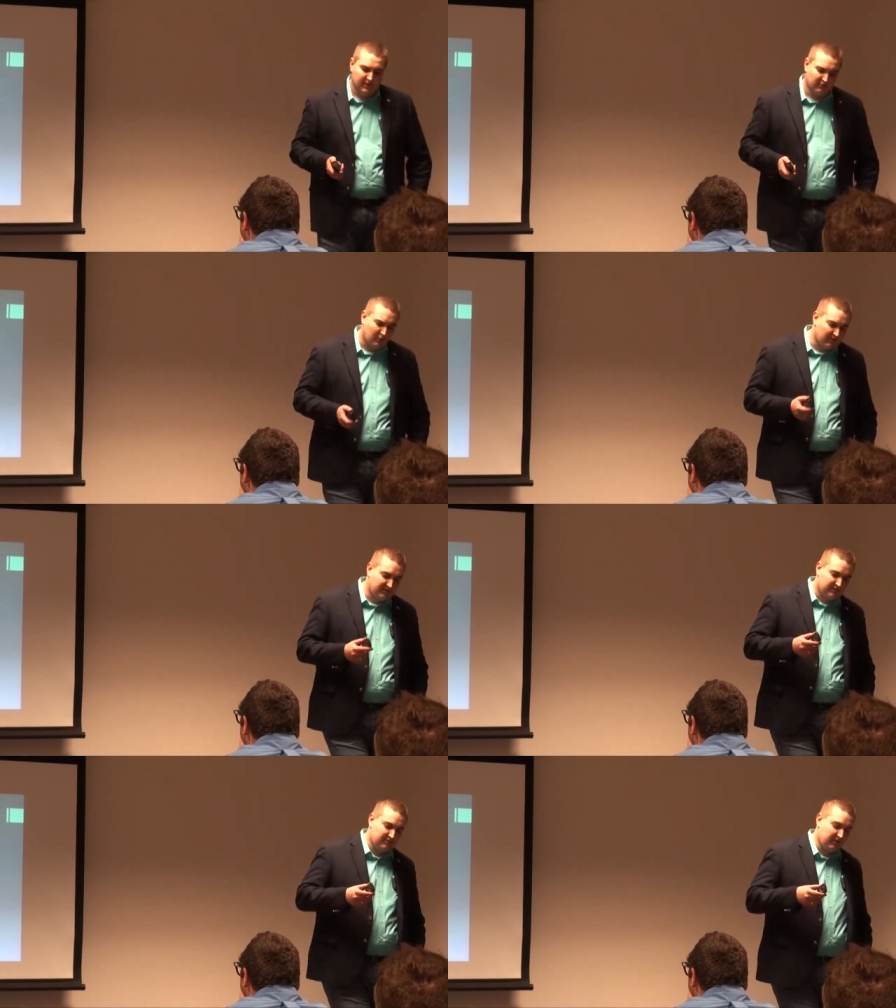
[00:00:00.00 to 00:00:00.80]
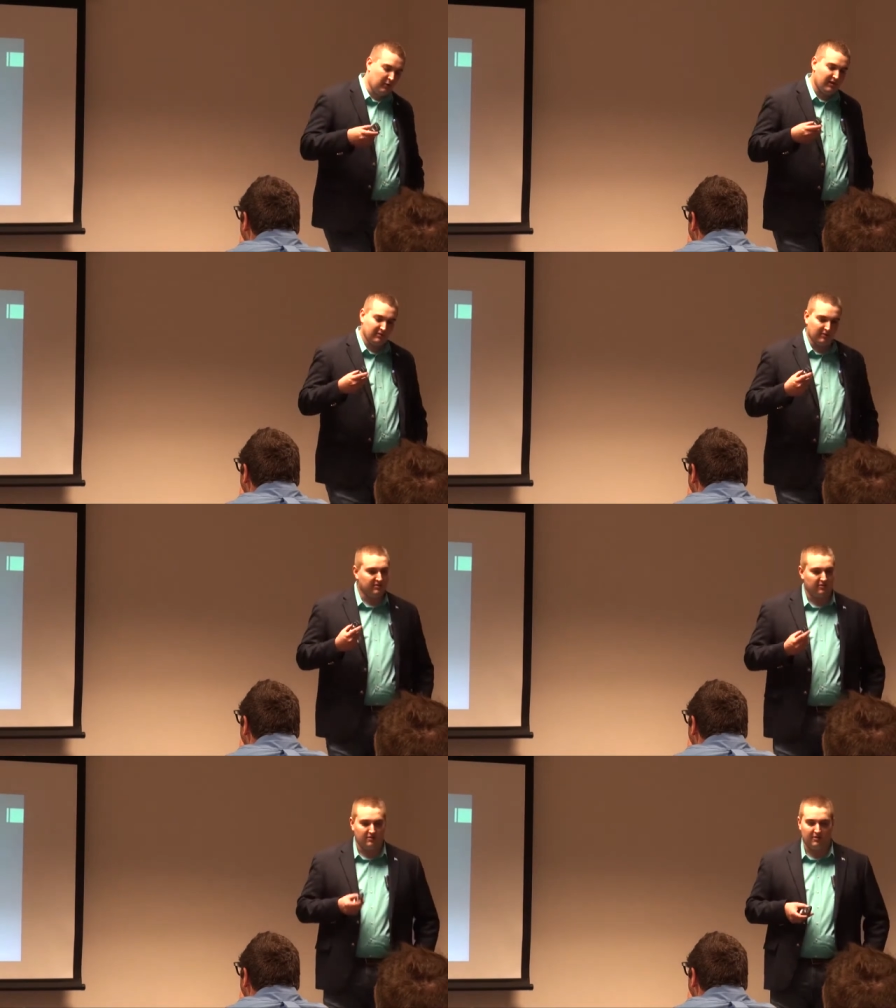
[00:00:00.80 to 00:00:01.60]
of course, the UN
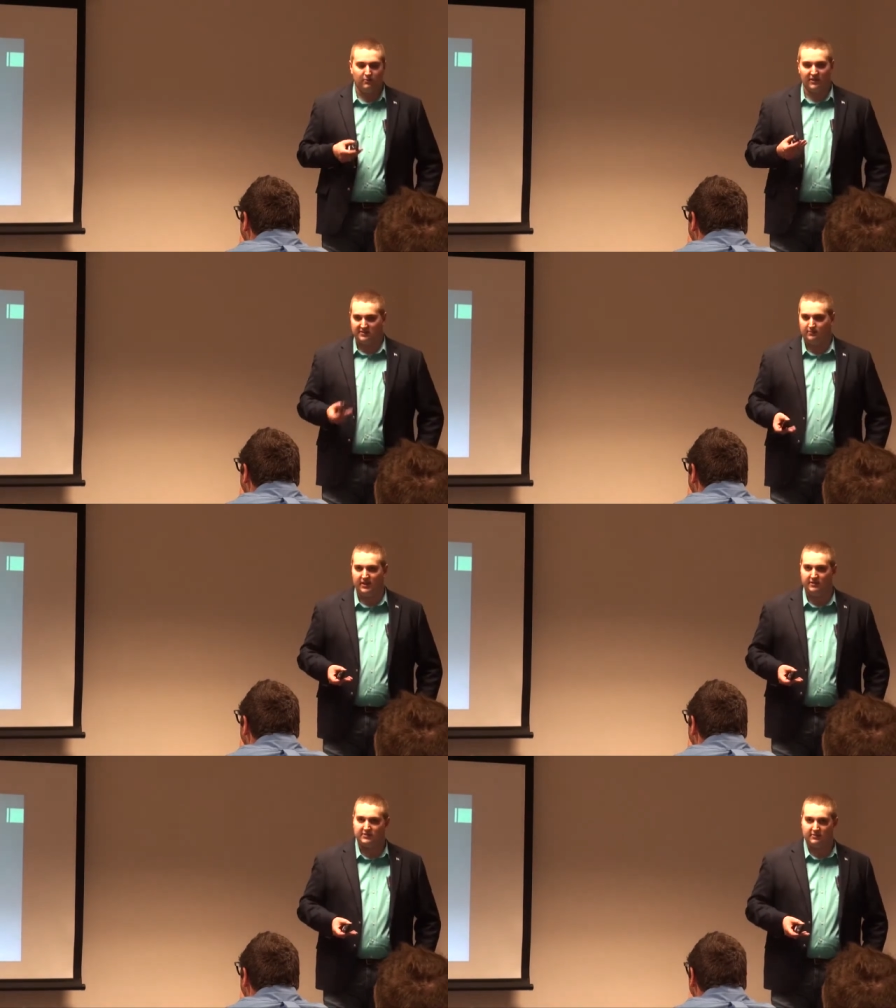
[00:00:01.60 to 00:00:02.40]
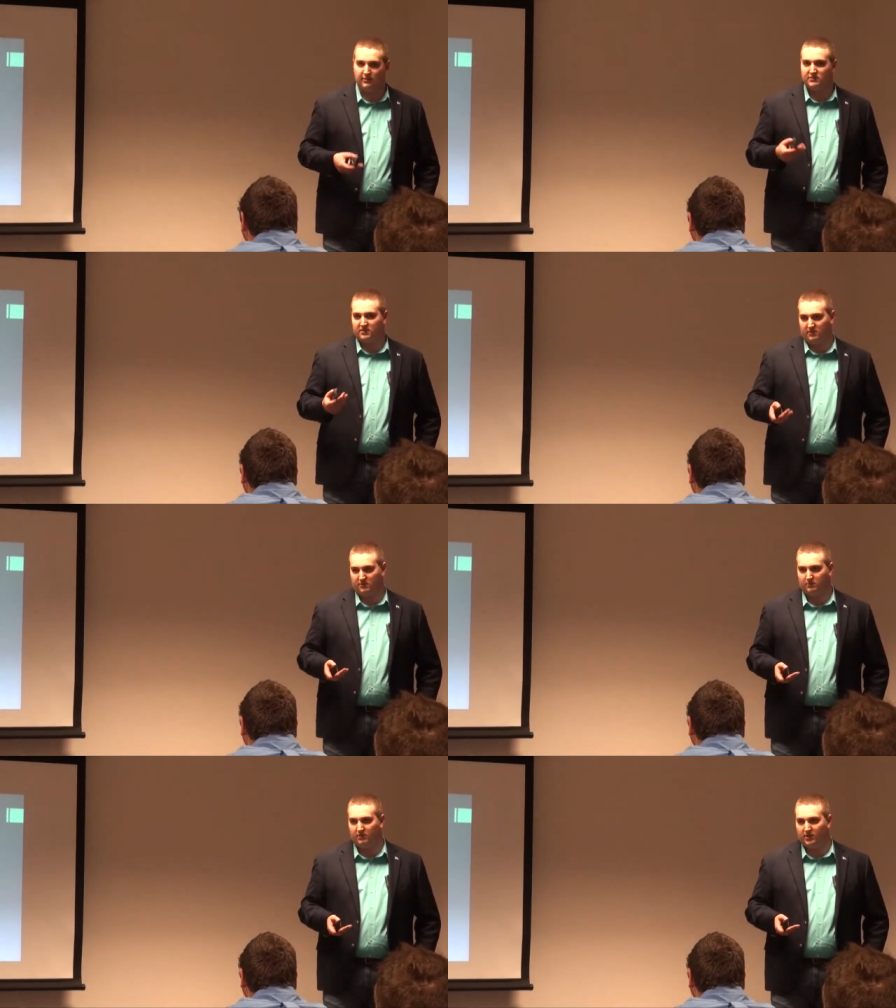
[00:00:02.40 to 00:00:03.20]
looks good on a resume, so that was
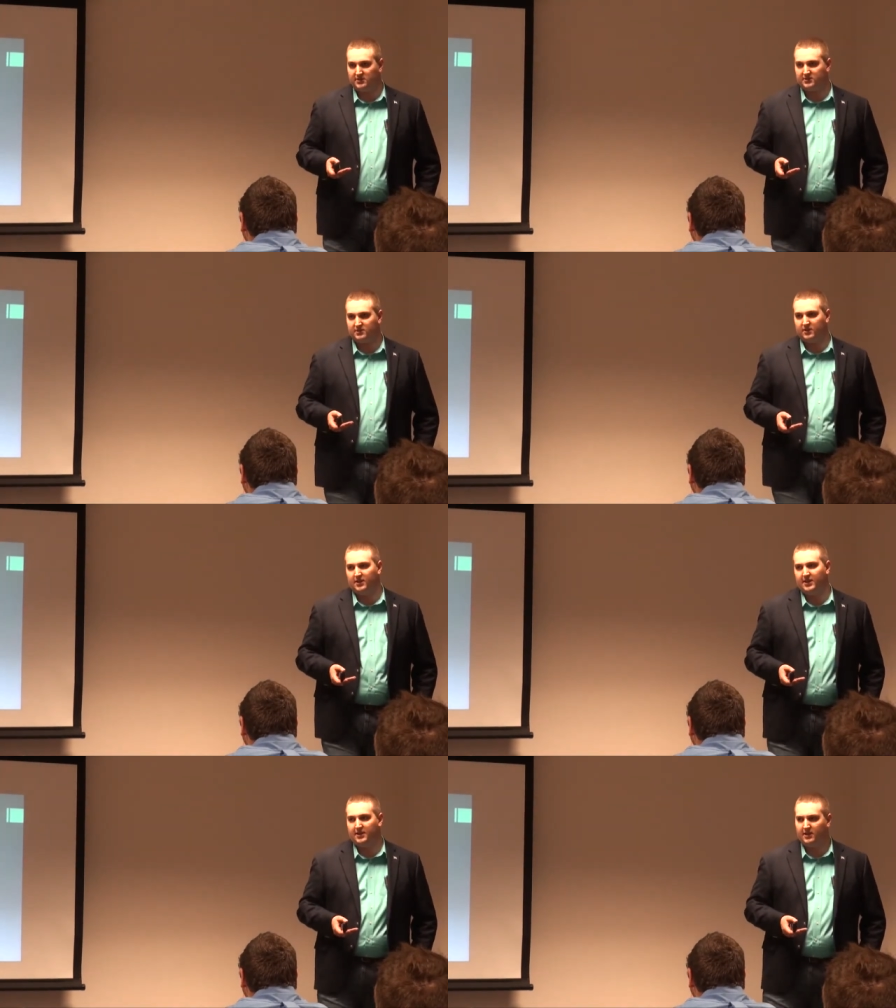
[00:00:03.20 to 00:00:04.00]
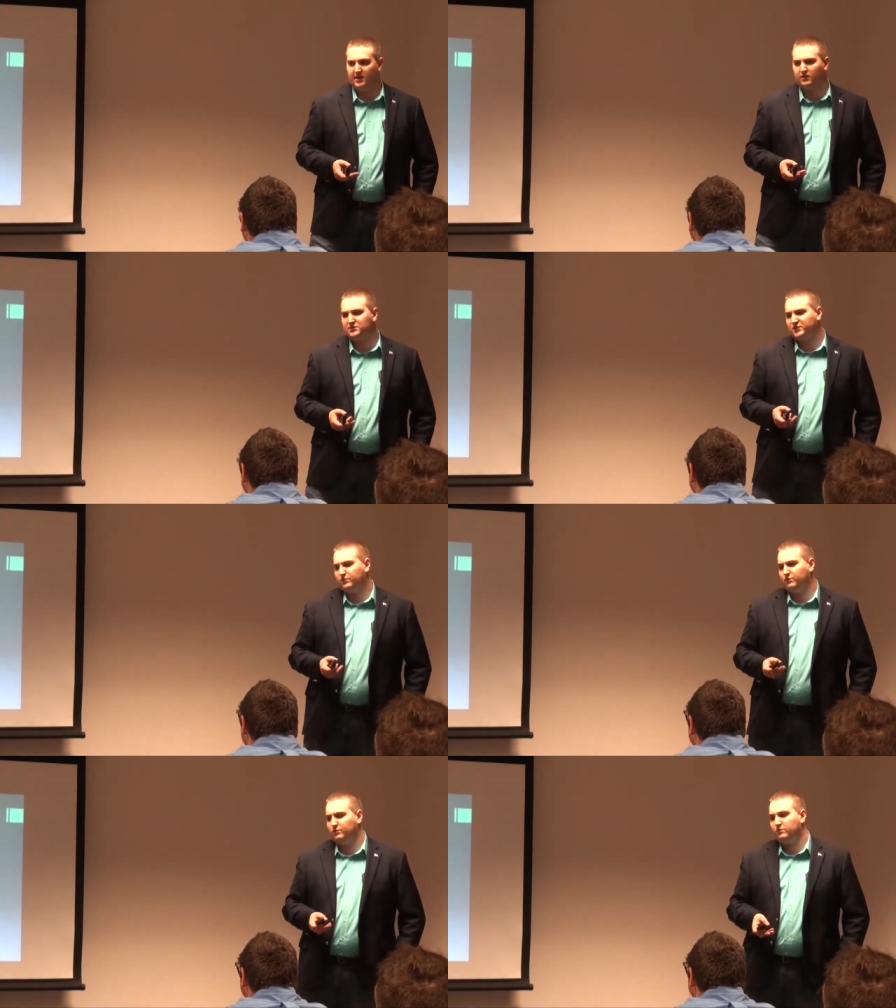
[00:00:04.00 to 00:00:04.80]
another plus. And I
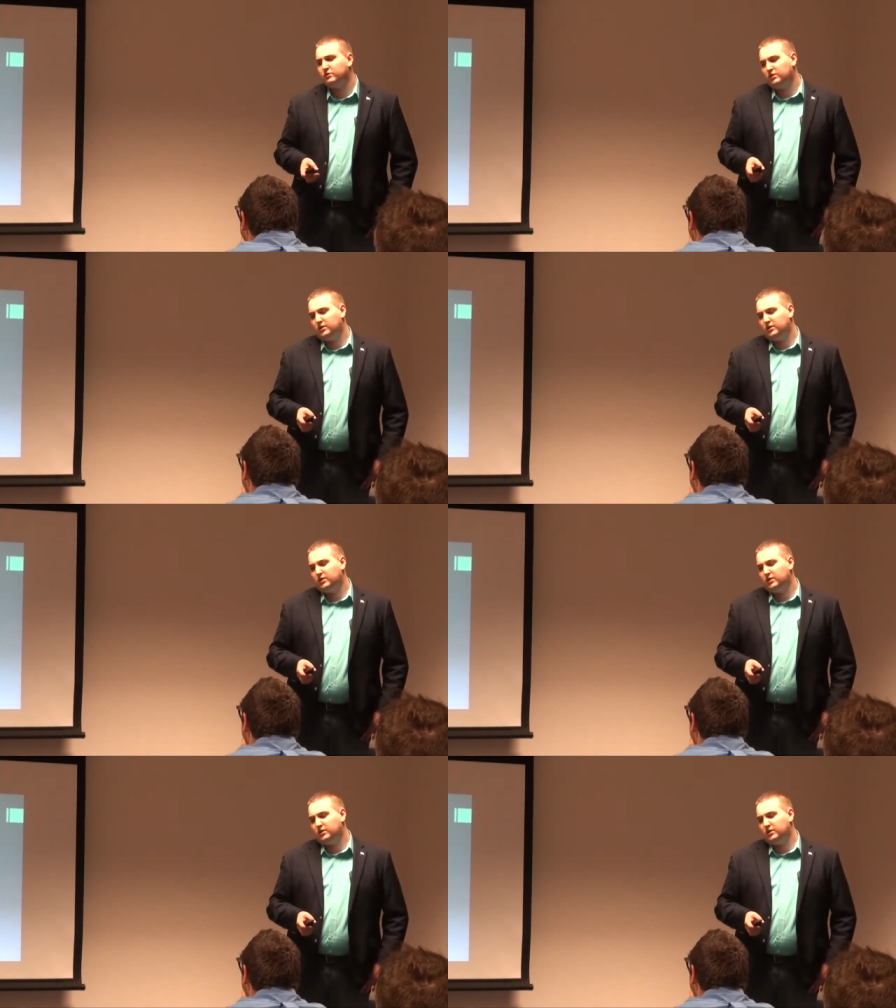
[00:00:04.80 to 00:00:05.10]
also